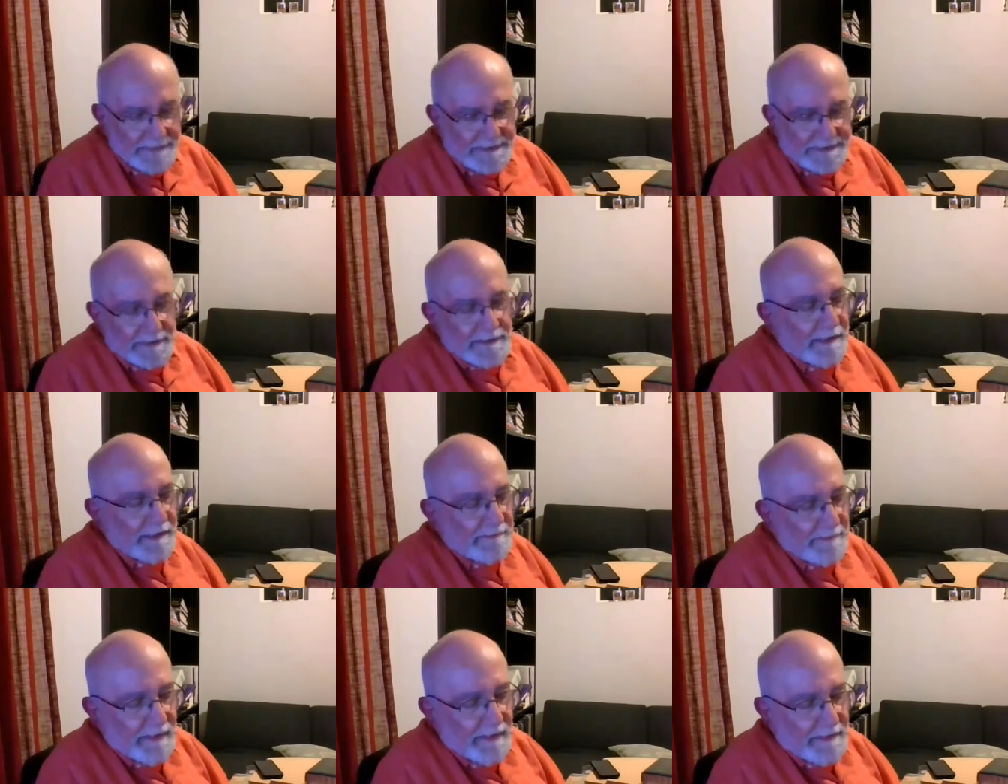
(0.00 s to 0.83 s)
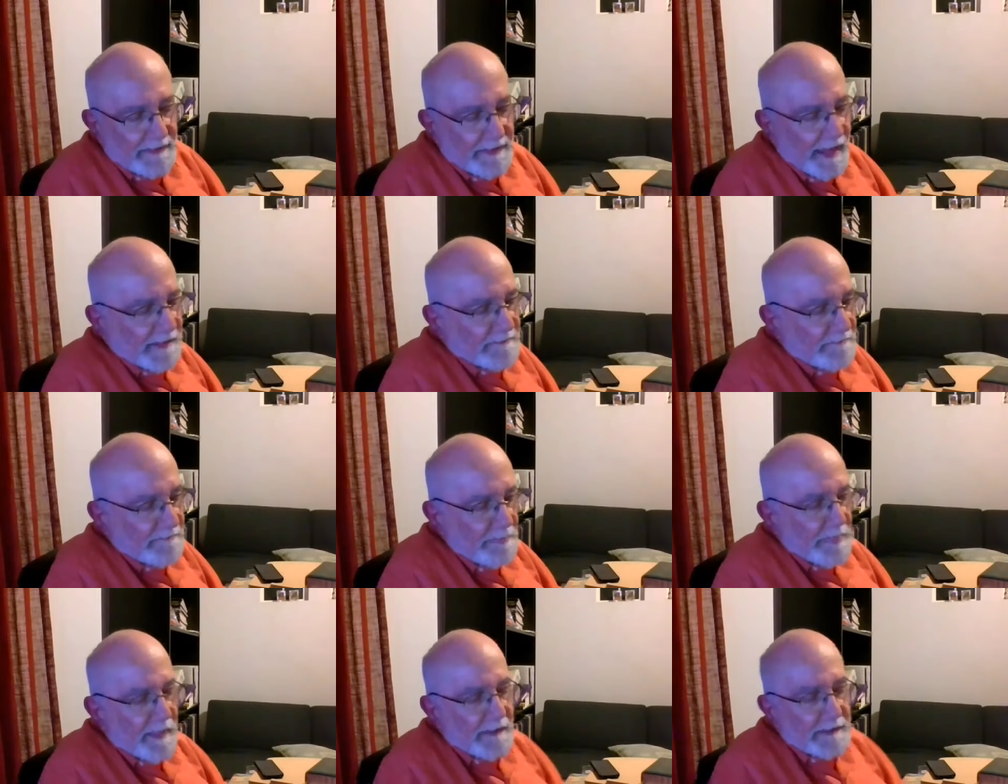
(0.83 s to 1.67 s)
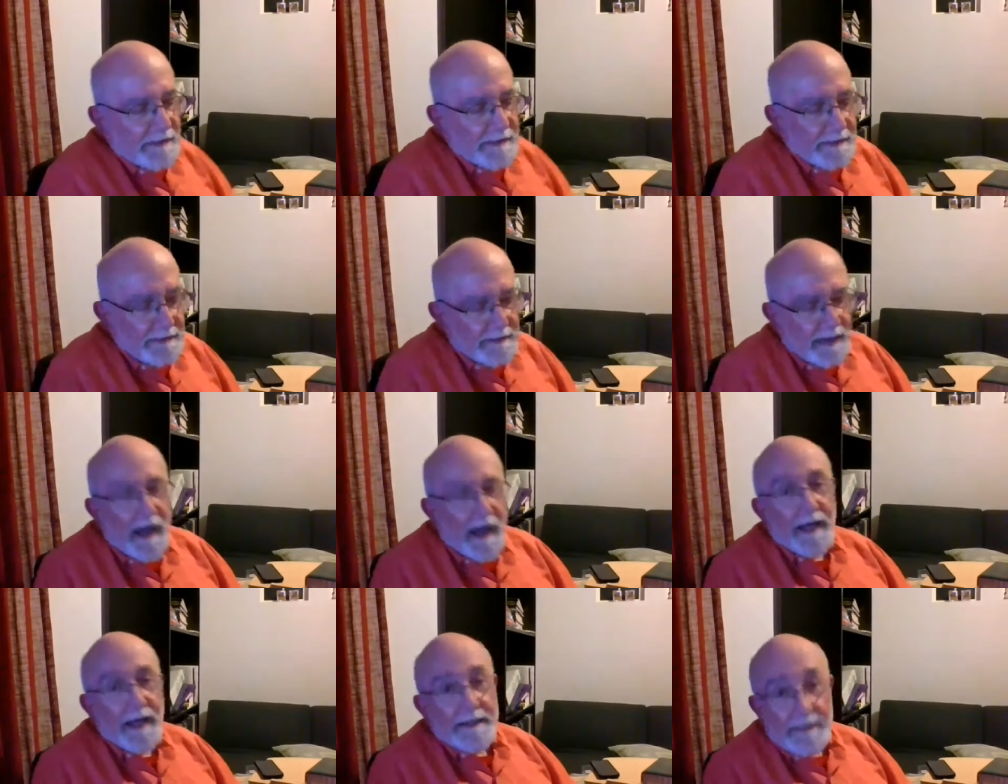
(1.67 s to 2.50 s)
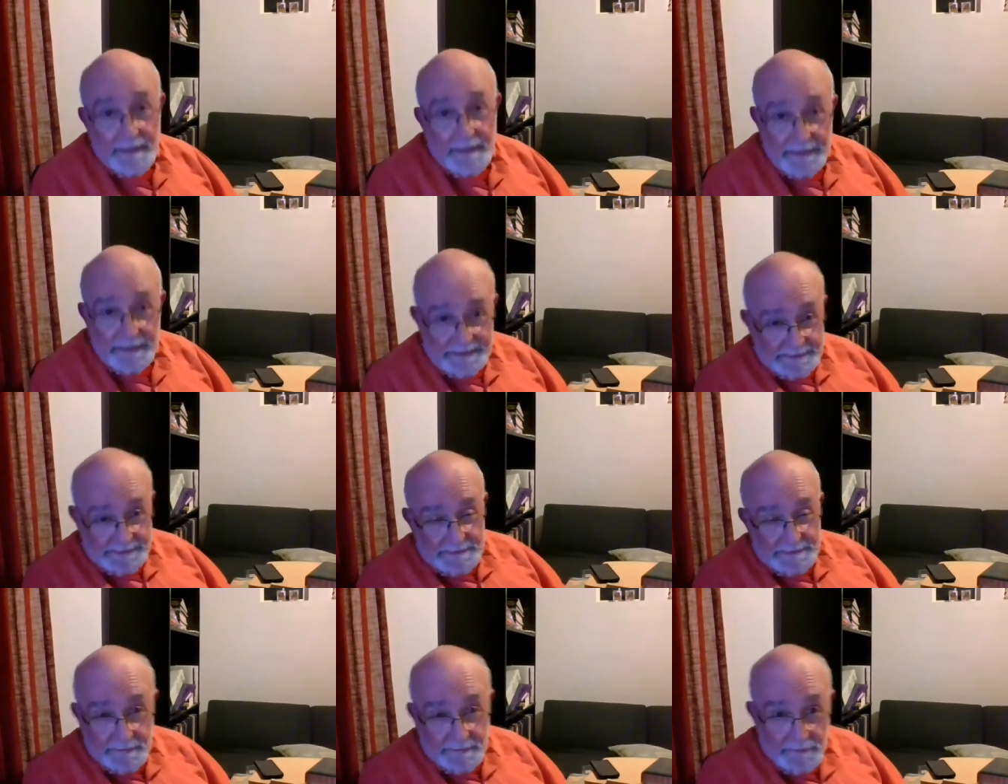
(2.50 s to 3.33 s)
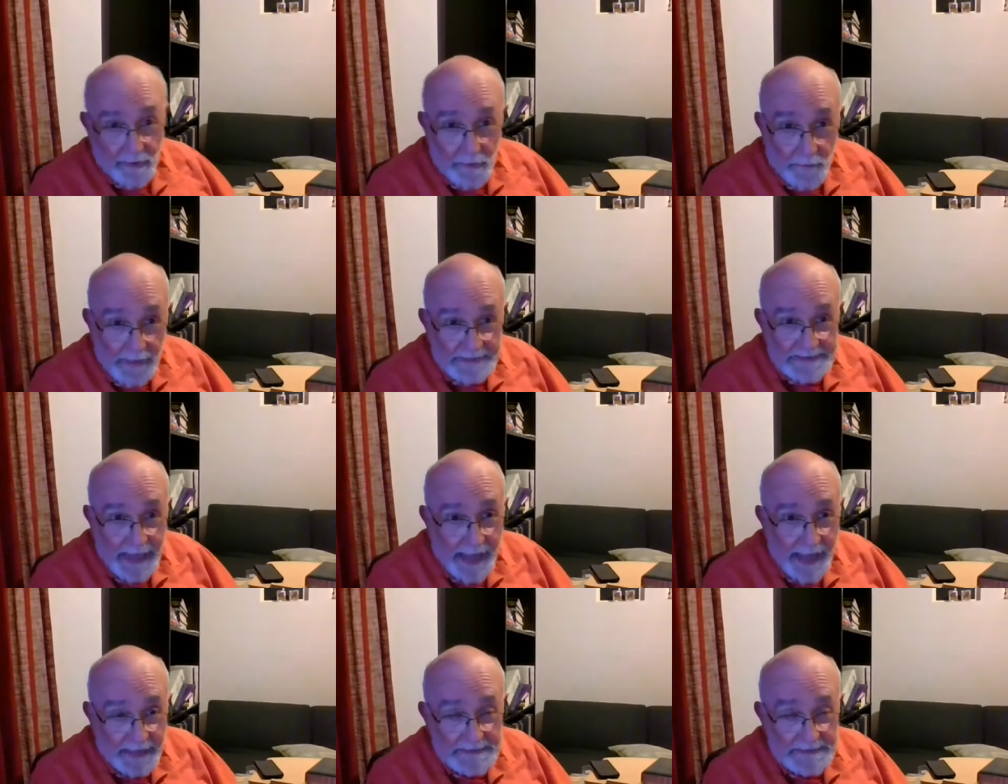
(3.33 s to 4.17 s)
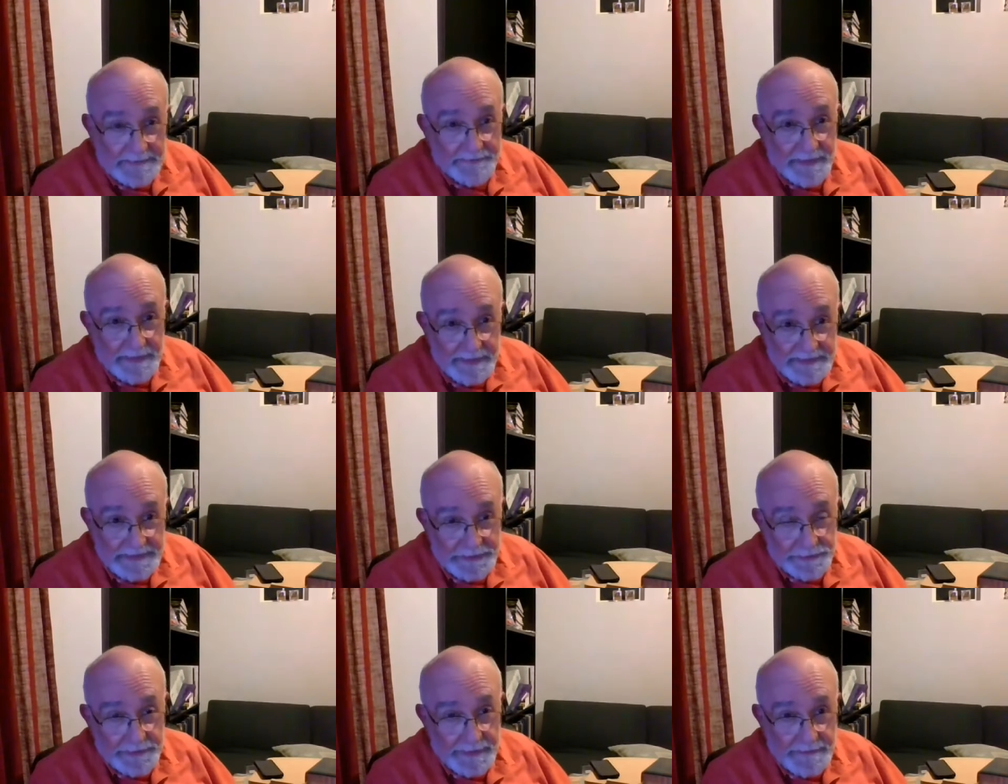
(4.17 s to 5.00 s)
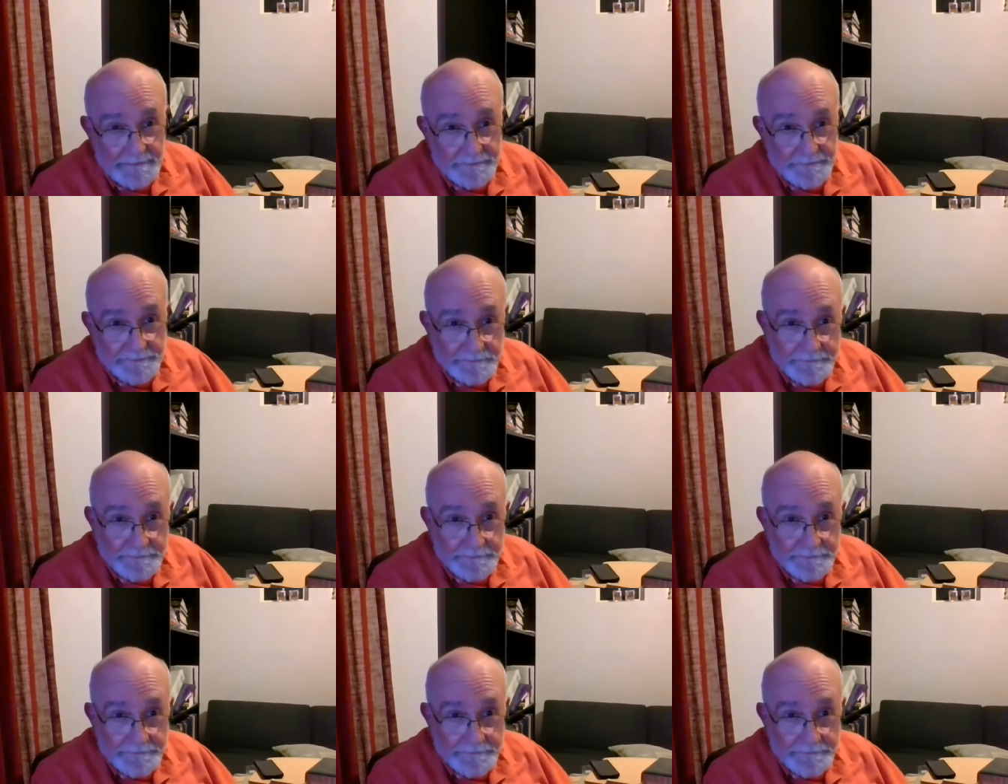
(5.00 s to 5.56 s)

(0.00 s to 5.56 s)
basically that God is always active in history,